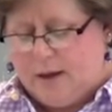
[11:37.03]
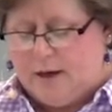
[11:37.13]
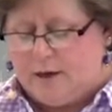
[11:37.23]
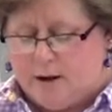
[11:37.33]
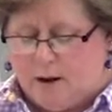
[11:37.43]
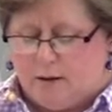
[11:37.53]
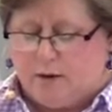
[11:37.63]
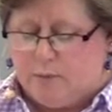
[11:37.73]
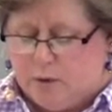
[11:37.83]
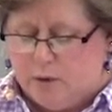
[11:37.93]
an entire
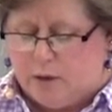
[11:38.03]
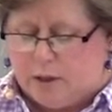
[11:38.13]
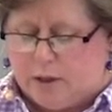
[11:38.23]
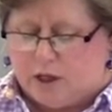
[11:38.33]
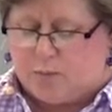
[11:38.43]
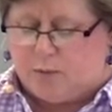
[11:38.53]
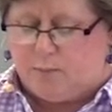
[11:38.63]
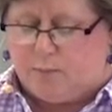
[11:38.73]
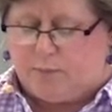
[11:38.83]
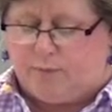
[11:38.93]
community has
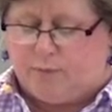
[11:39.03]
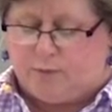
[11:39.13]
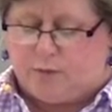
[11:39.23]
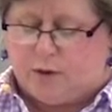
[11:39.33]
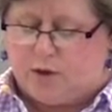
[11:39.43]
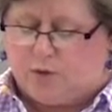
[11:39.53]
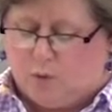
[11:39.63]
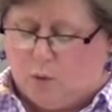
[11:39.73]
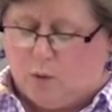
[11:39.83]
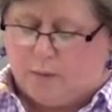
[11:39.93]
been
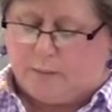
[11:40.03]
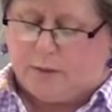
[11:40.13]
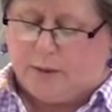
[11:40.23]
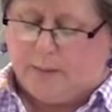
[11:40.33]
transformed